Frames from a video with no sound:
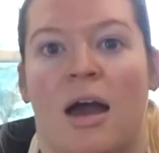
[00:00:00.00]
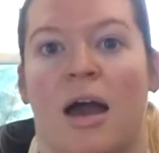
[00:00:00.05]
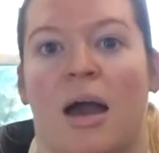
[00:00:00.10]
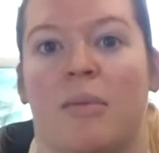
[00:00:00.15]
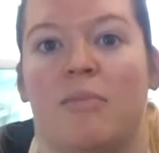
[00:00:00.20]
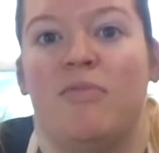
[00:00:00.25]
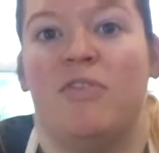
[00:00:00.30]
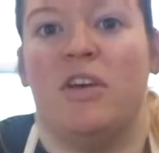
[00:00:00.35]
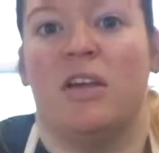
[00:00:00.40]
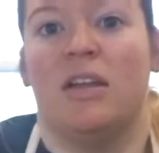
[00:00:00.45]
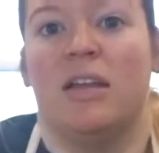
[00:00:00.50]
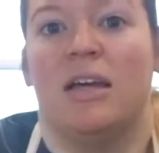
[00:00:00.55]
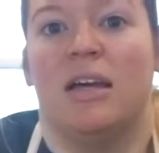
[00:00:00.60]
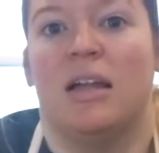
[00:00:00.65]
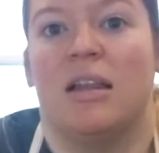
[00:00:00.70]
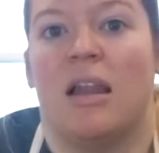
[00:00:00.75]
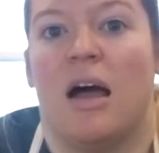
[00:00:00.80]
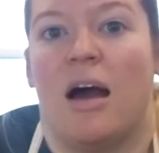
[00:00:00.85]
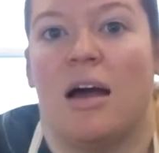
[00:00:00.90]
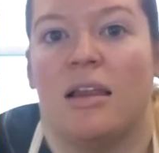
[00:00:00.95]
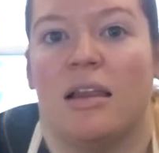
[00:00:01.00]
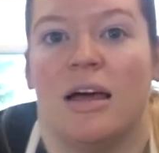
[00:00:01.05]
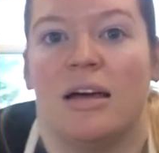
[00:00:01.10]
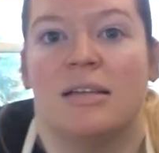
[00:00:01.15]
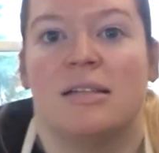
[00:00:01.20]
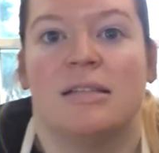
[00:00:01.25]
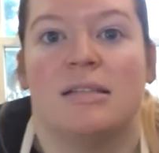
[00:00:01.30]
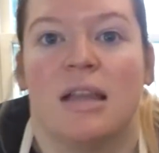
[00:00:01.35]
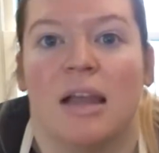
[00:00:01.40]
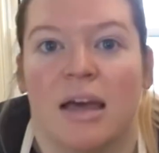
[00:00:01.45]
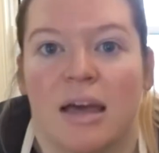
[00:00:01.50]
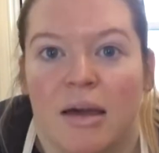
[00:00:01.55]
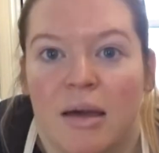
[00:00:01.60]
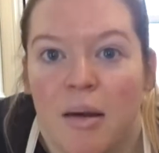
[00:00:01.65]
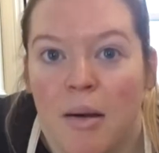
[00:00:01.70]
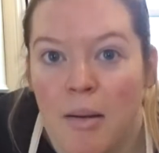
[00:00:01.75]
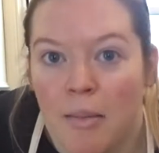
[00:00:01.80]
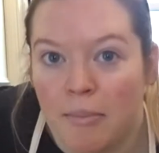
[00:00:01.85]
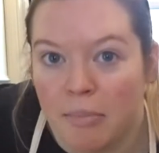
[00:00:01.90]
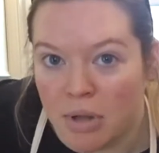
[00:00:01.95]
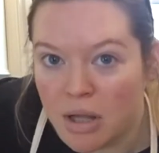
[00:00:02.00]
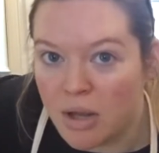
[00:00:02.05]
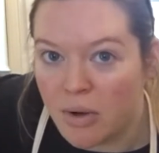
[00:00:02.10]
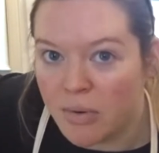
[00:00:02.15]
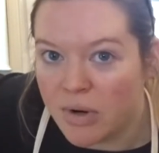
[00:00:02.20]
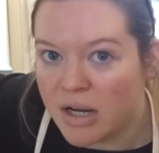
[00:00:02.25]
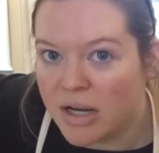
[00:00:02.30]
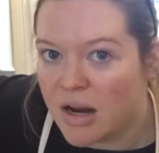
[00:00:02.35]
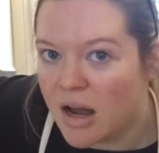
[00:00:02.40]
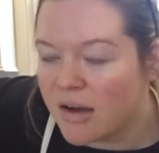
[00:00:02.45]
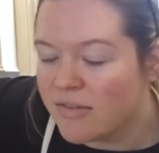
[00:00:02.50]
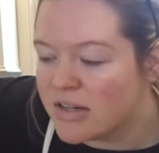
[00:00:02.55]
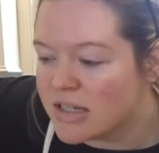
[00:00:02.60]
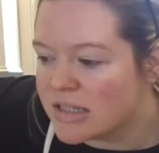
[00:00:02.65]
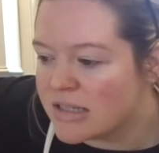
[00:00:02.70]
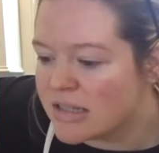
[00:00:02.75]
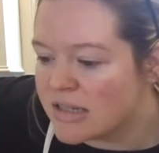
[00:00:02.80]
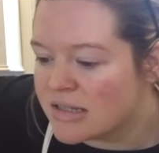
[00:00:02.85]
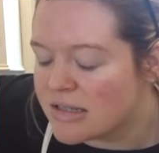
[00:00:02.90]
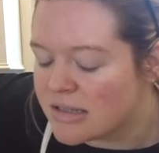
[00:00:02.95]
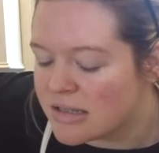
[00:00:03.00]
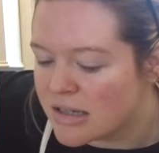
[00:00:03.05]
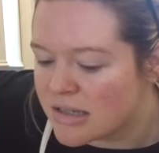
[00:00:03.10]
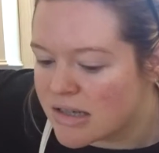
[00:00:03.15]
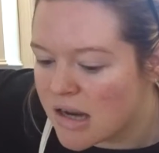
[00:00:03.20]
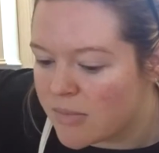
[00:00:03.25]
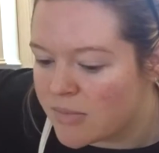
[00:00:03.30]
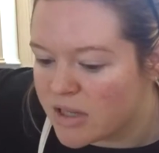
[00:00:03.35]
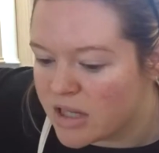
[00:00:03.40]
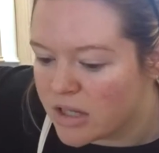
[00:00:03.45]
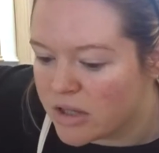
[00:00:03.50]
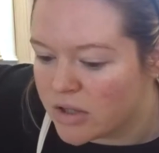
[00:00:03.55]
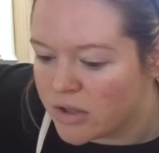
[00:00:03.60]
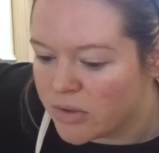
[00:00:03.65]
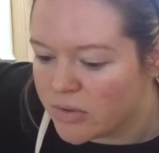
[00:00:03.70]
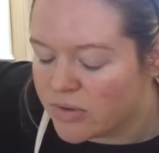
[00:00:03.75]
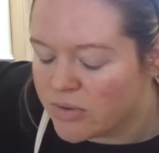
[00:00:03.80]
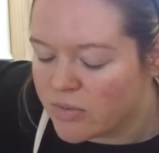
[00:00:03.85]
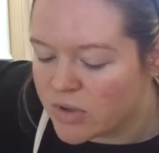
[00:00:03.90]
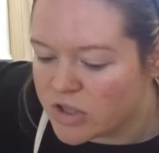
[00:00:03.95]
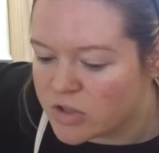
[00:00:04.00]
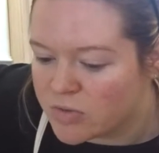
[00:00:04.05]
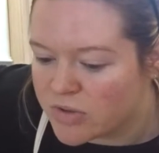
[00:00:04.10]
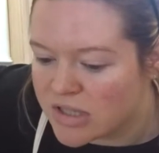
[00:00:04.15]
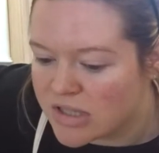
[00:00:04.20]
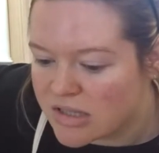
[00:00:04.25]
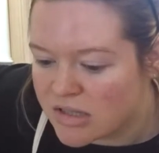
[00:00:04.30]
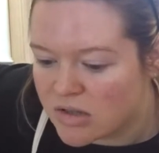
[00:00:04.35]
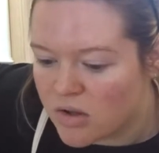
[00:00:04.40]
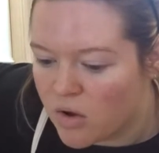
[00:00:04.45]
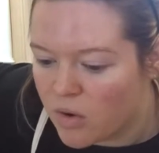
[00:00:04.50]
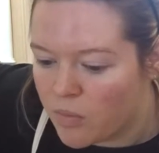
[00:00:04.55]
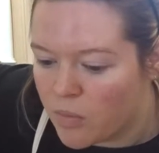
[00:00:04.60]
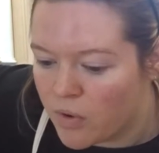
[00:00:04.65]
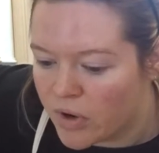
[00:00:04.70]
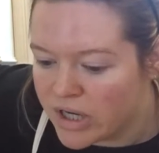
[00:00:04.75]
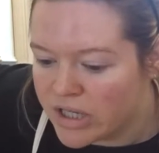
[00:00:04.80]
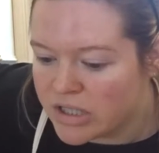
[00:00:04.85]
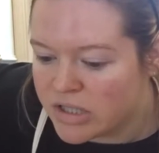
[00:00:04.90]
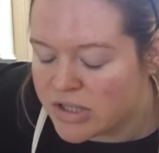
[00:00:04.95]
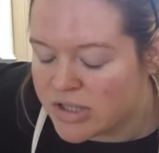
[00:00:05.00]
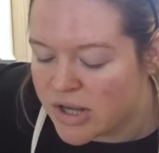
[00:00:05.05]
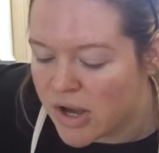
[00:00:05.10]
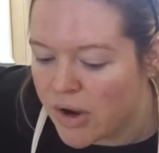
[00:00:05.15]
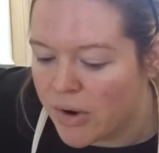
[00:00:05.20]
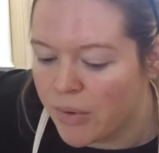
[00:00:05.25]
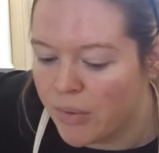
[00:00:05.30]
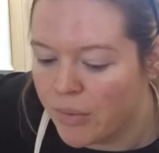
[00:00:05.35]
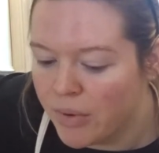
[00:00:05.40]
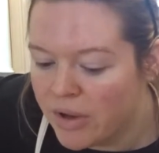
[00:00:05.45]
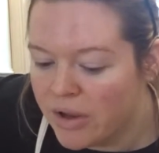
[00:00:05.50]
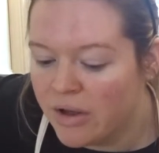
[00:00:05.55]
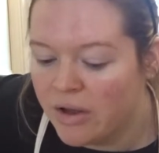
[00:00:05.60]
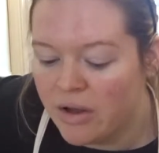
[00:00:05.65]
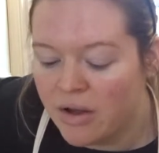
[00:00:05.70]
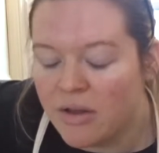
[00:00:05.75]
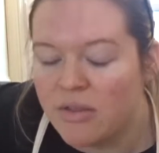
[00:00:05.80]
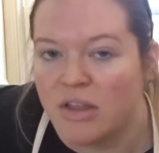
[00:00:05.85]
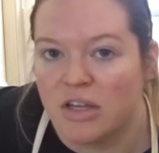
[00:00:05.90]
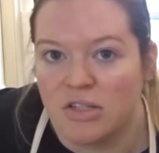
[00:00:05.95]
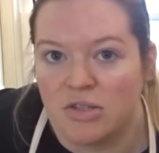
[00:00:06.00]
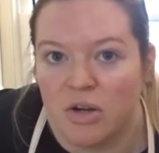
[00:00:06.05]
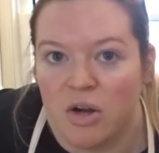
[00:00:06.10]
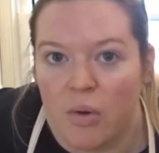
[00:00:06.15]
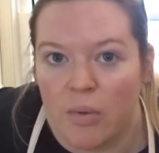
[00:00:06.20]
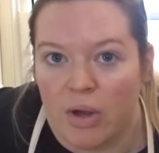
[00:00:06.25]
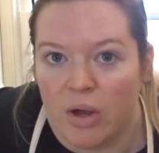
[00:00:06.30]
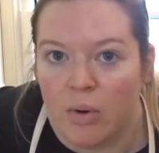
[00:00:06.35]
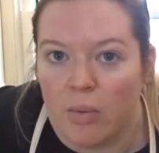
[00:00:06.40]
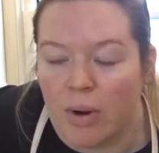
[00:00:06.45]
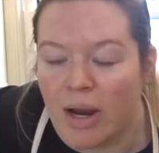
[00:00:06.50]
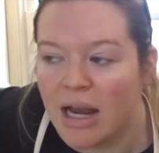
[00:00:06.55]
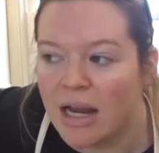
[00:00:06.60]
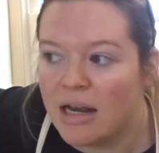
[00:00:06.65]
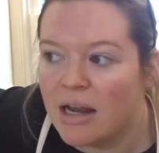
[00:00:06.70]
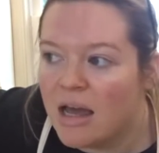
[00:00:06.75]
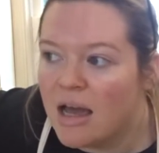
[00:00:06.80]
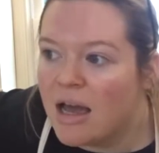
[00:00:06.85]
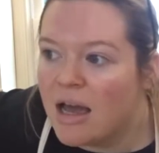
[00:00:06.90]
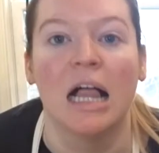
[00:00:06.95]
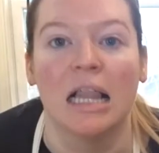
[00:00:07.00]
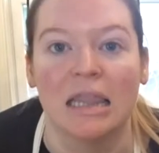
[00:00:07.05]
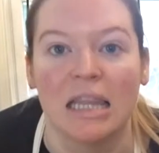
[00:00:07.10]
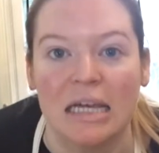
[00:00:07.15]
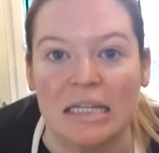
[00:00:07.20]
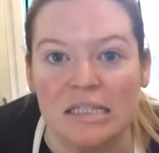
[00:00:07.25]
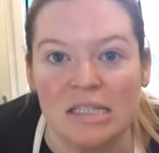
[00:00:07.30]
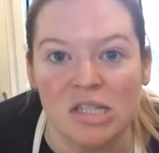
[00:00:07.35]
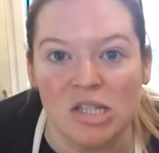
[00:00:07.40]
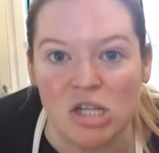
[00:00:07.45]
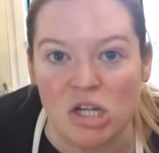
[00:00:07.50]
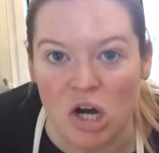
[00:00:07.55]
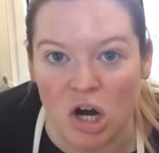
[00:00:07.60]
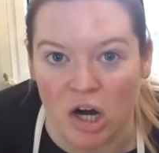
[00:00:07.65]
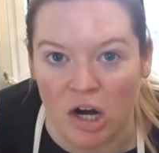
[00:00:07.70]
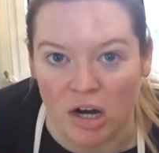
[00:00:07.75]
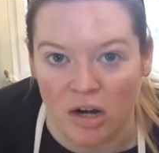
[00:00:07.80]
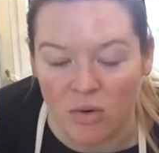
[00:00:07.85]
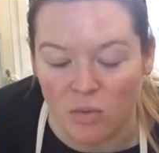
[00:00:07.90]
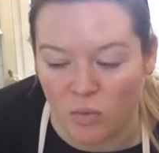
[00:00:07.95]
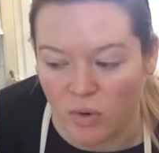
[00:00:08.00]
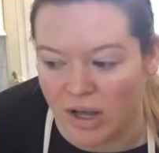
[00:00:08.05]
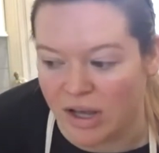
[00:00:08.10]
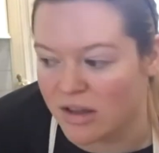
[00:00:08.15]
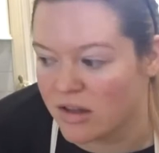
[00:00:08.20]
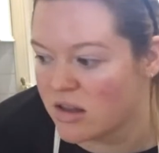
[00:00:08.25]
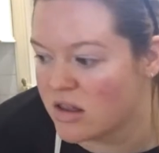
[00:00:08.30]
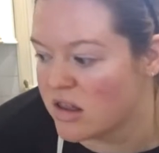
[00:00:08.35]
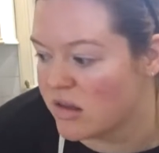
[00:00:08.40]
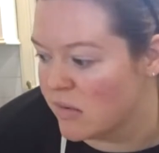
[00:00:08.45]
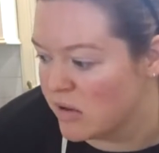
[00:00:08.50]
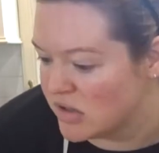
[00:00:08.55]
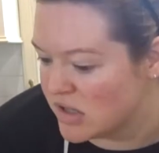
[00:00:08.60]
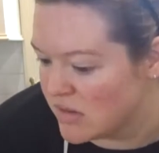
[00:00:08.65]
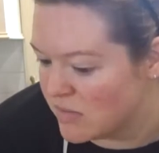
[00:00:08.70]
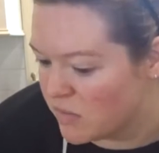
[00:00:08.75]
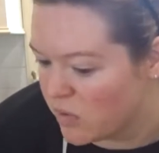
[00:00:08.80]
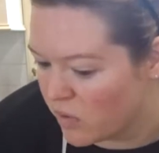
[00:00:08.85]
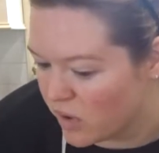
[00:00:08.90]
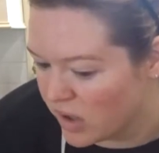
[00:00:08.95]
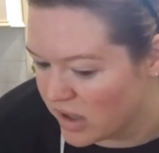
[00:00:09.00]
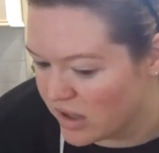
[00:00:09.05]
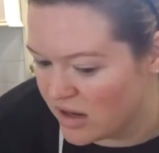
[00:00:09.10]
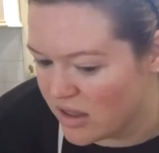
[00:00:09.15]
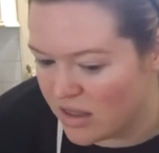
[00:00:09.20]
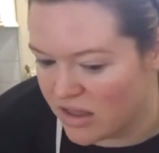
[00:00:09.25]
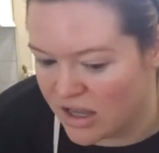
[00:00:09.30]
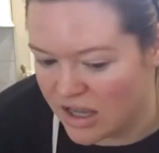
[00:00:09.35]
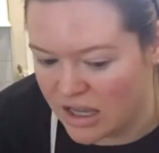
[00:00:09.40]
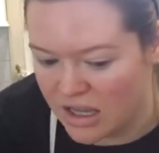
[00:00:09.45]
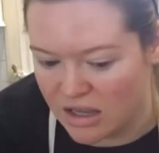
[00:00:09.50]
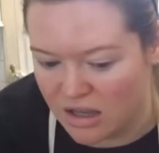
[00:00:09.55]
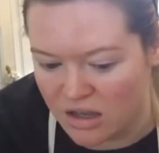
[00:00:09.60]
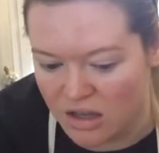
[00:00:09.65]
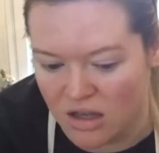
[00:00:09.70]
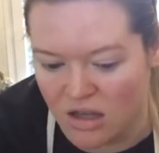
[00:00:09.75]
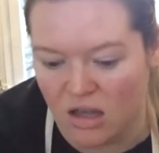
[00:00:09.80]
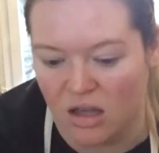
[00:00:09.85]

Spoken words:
I'm feeling a lot less like bloated, obviously, since I stopped eating gluten, which was the whole point. So things are going great. Let's start with the most important thing.